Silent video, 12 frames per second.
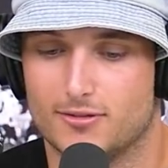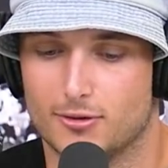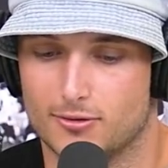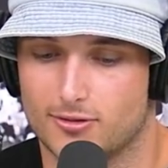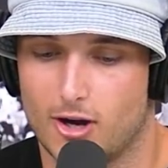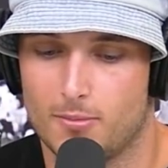too,
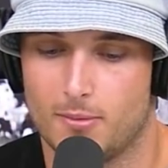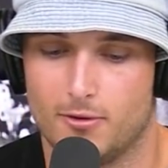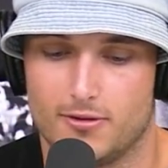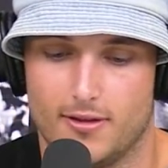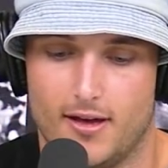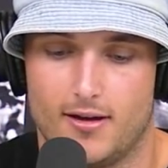Scope. I'm with
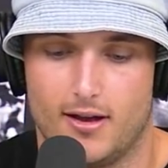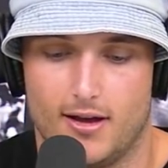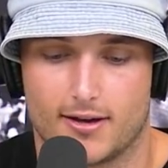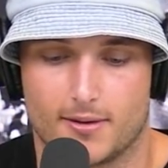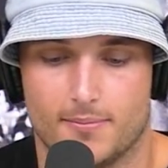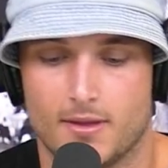you there. I
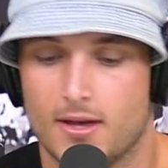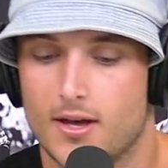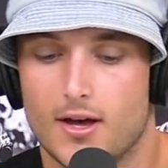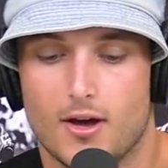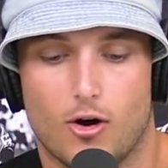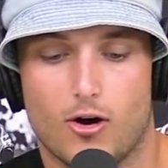like them.
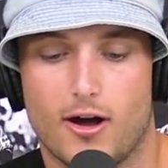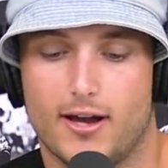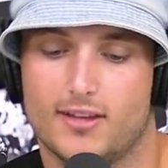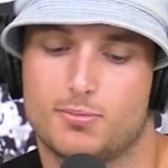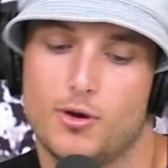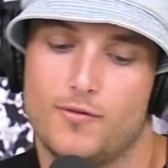All right,
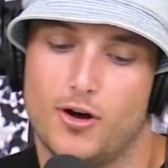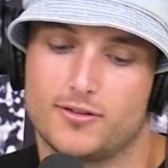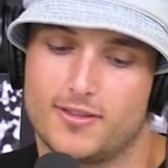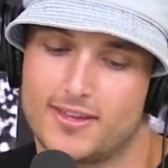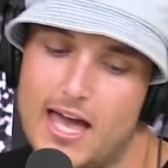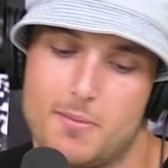let's move on to
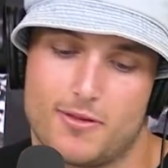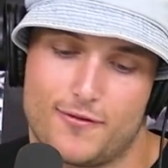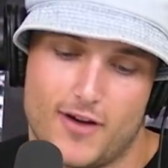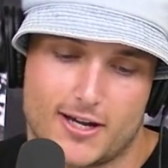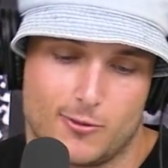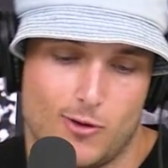the game of the fucking